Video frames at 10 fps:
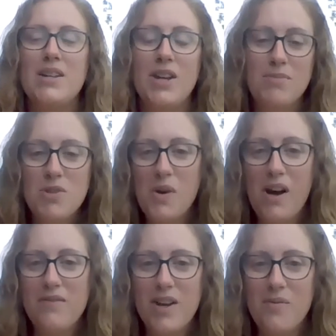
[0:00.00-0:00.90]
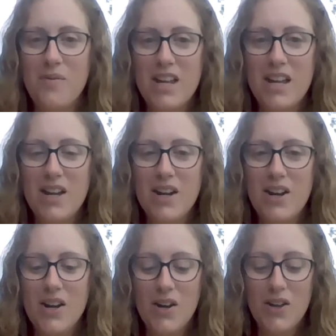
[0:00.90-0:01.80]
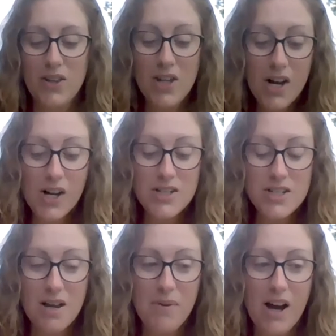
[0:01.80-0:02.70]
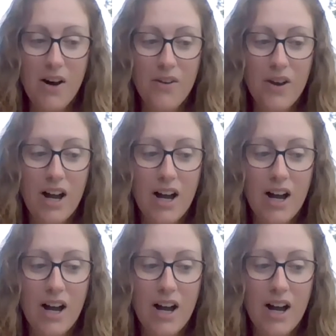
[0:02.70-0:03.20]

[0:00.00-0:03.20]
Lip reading: chapter 12, and we learned about